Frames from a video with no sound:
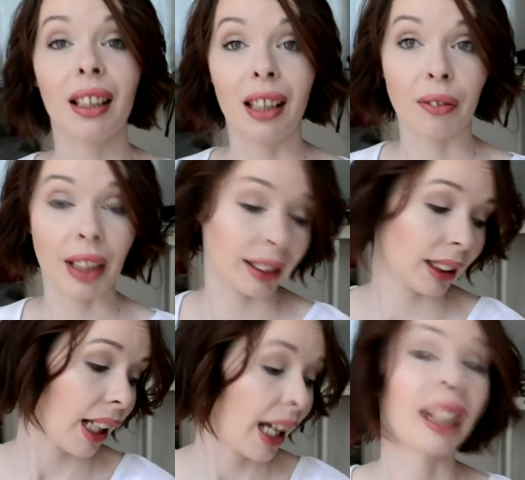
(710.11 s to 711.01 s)
love it.
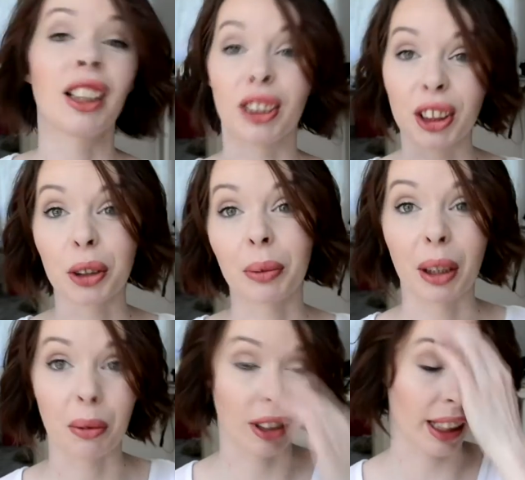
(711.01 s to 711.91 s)
And it looked good when
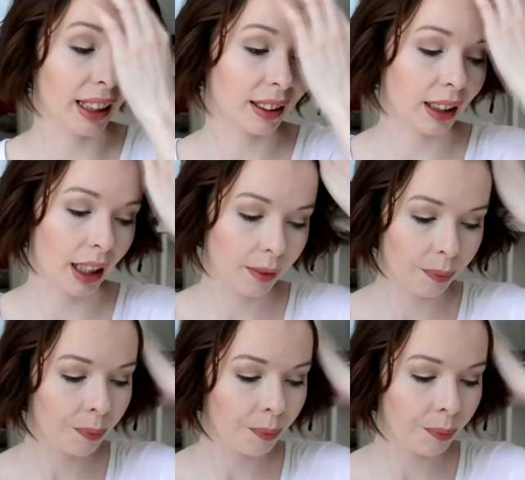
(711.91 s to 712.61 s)
I wore it yesterday.